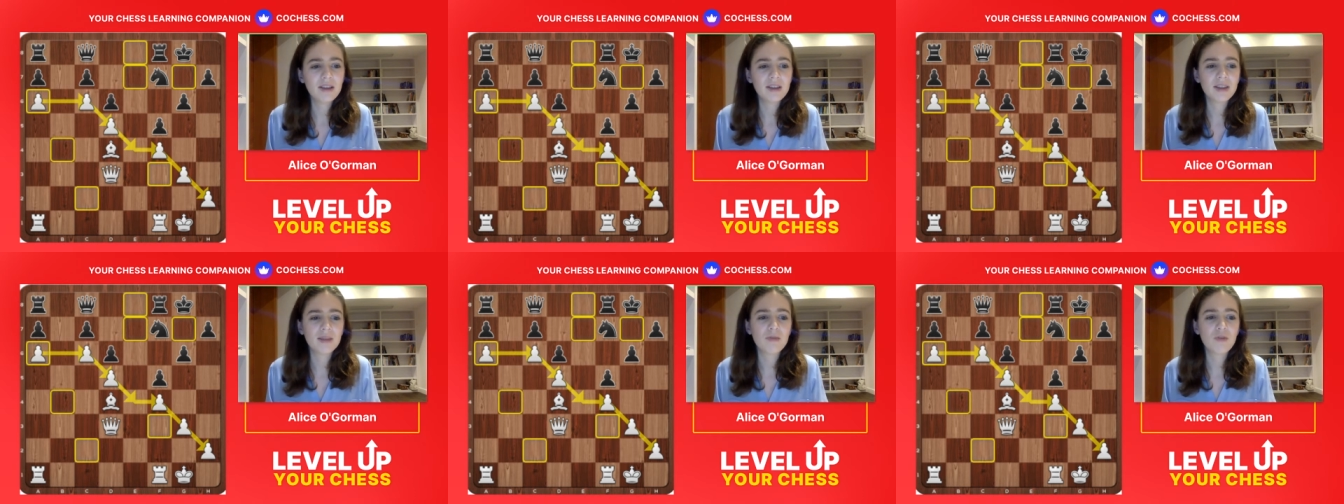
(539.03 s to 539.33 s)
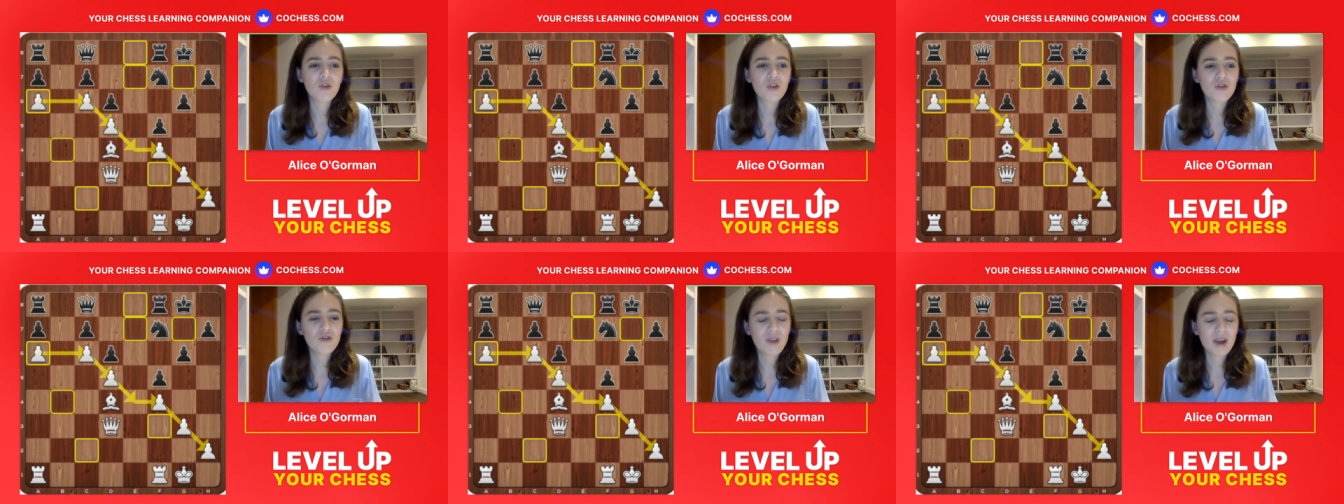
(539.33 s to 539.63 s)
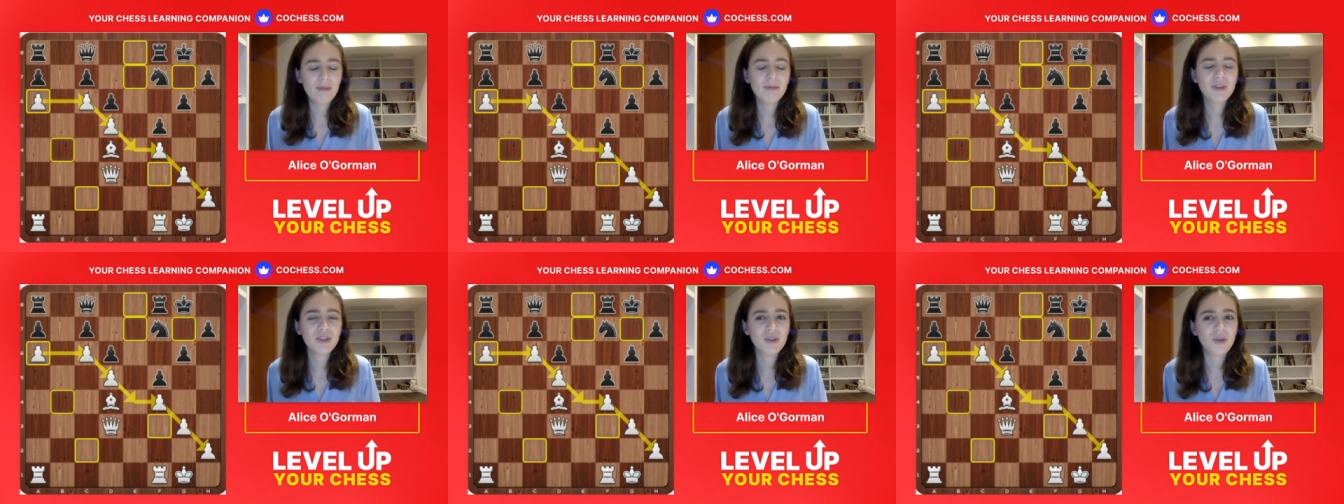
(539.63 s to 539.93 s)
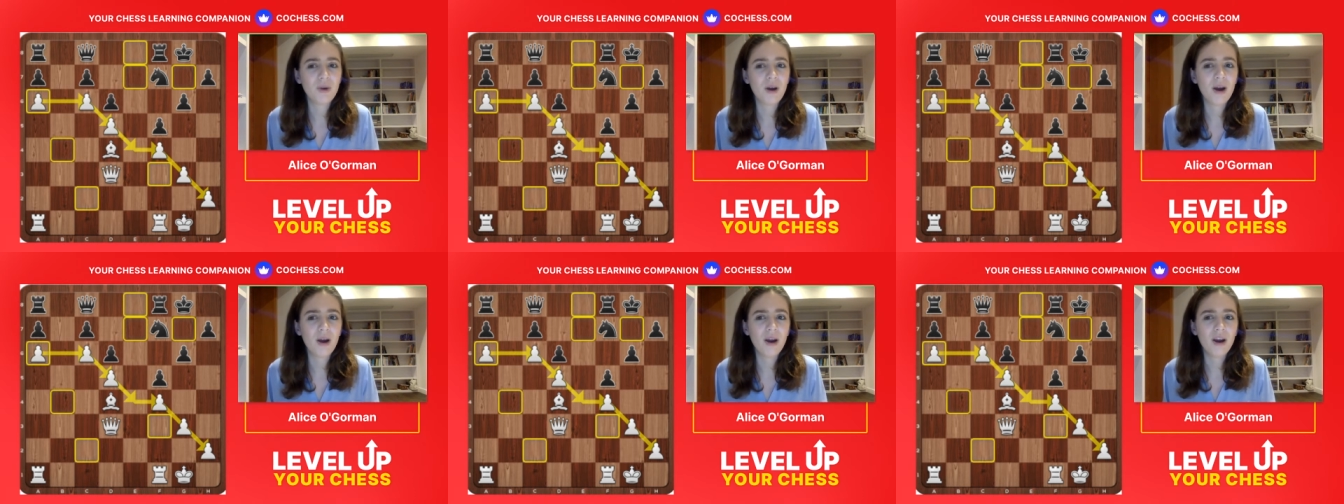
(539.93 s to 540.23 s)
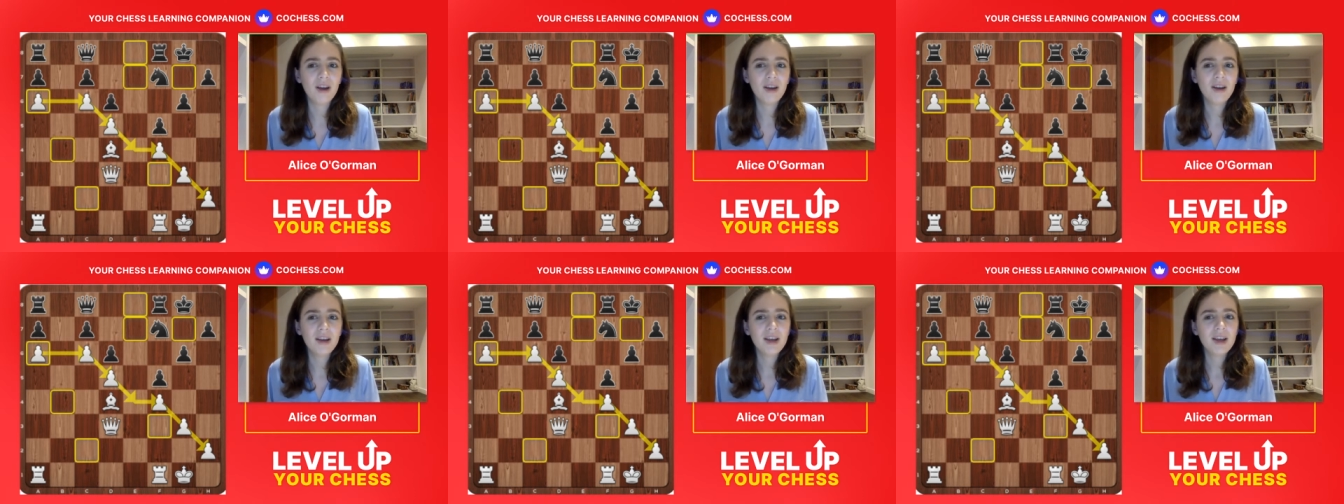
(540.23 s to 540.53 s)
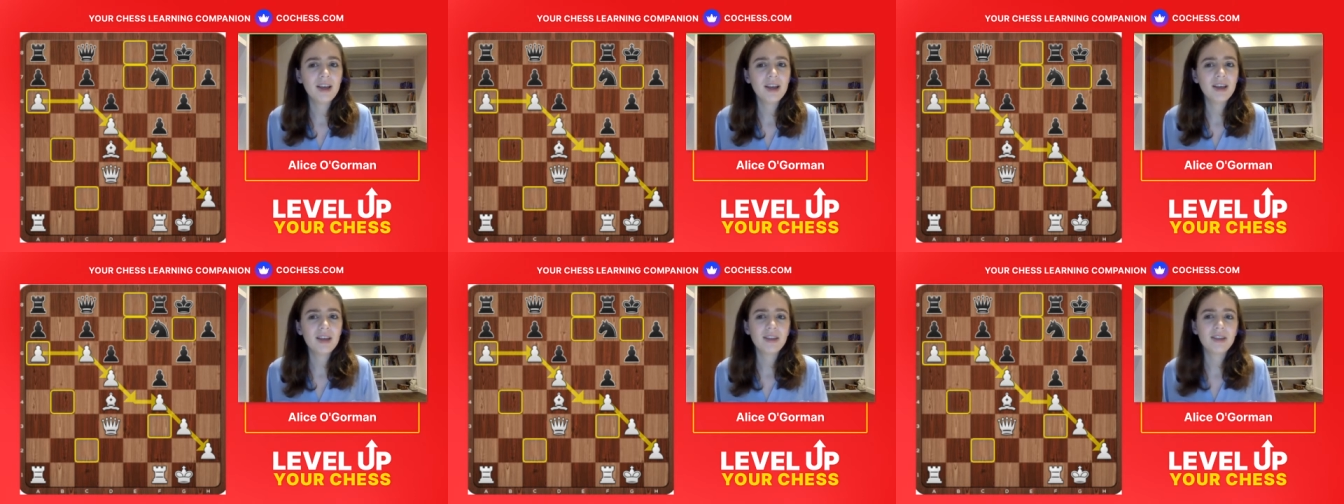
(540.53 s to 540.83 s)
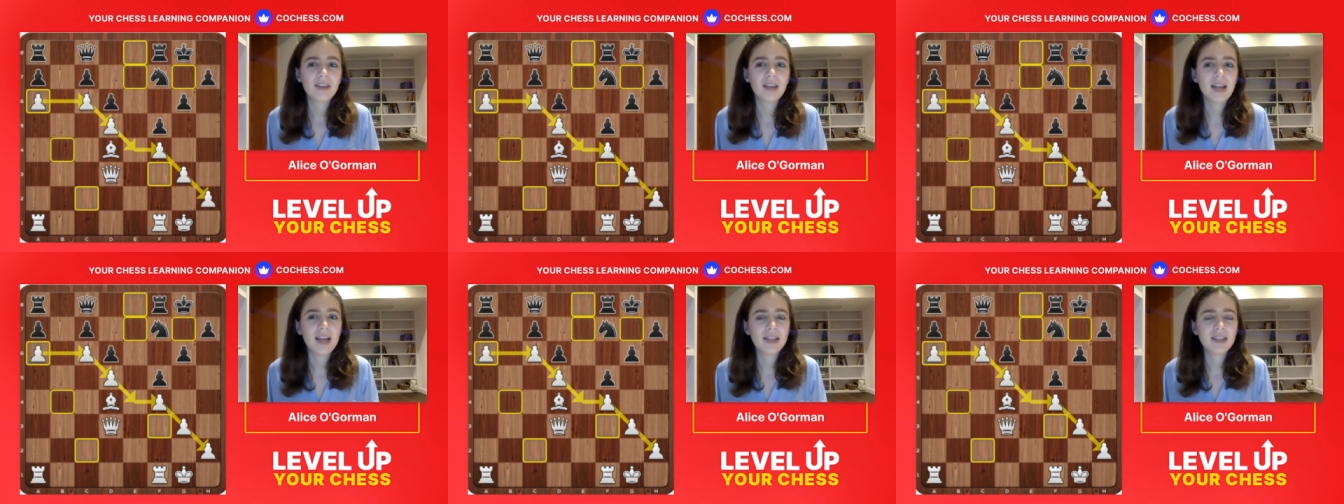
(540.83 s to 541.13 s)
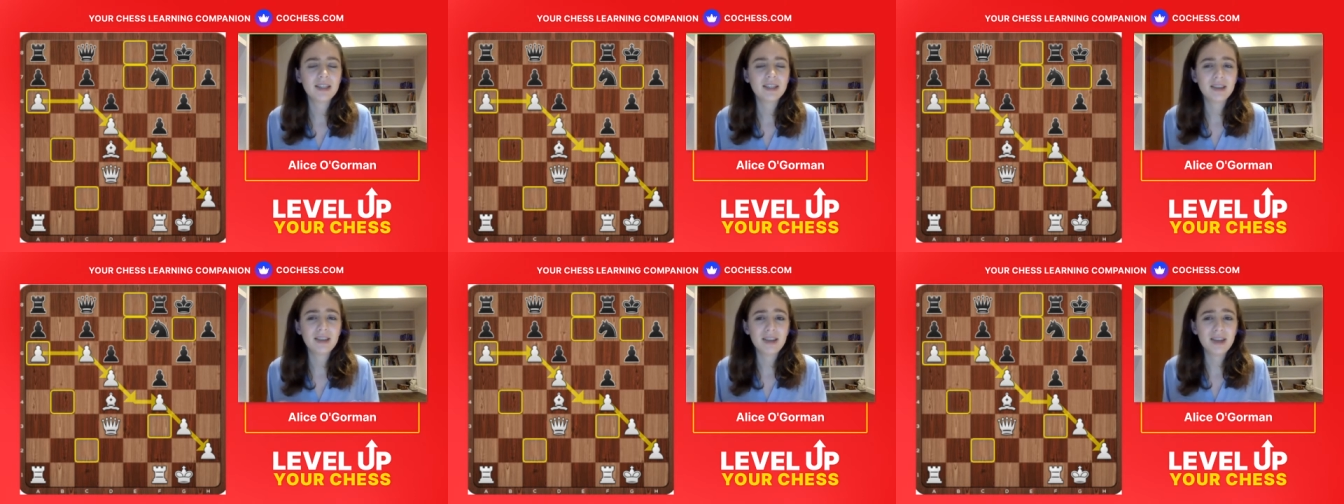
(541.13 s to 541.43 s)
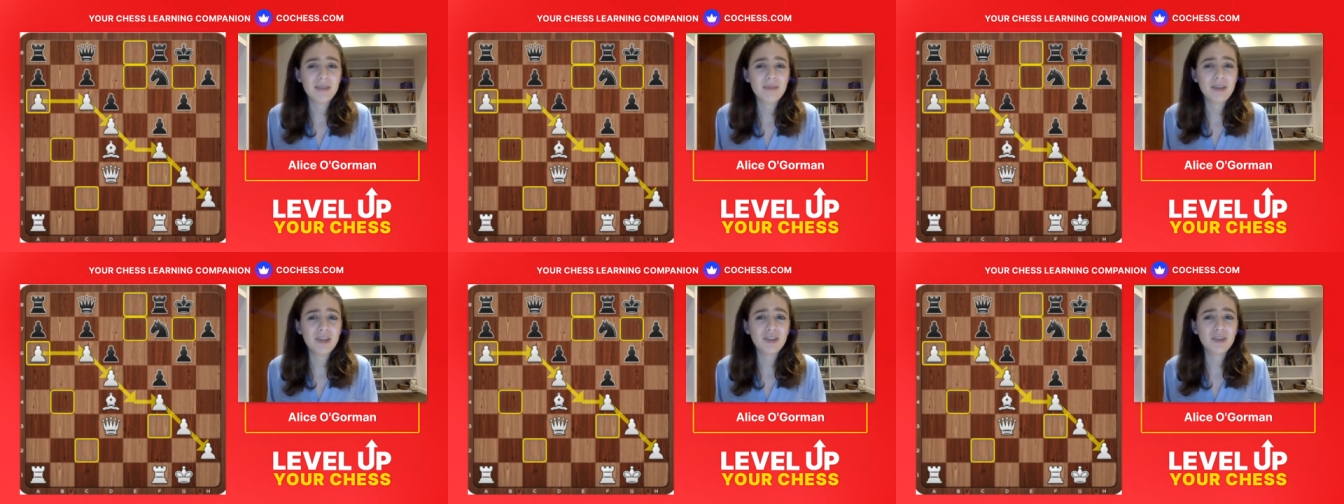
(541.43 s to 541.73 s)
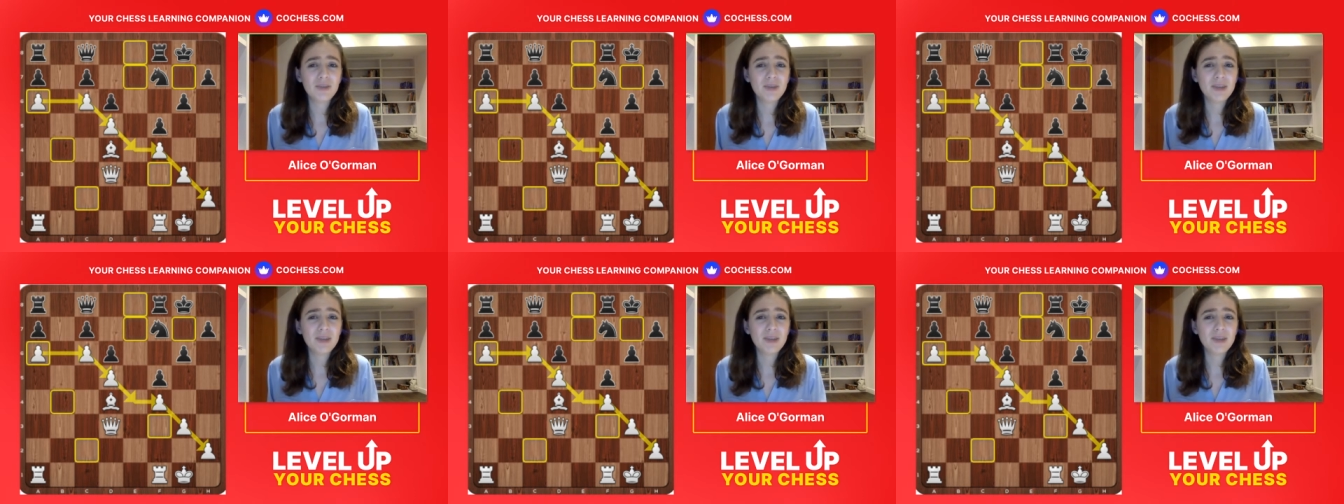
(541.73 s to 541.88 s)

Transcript: the more cramped you are, the less it makes your